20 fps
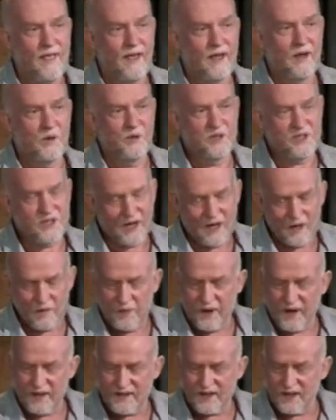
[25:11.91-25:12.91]
and we
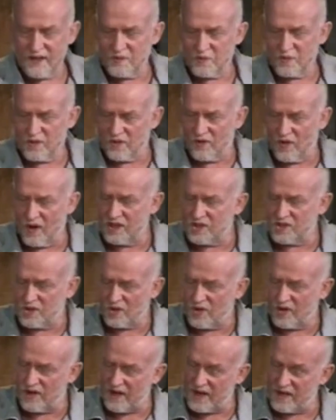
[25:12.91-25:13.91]
celebrate that with great
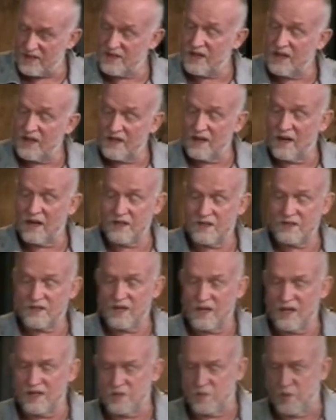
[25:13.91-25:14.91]
joy as He does
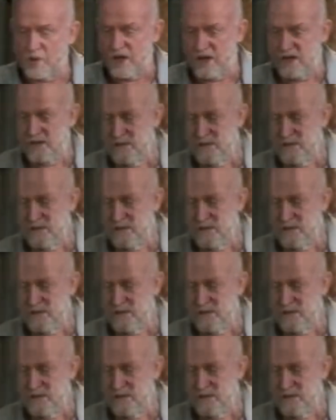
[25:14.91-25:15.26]
as well.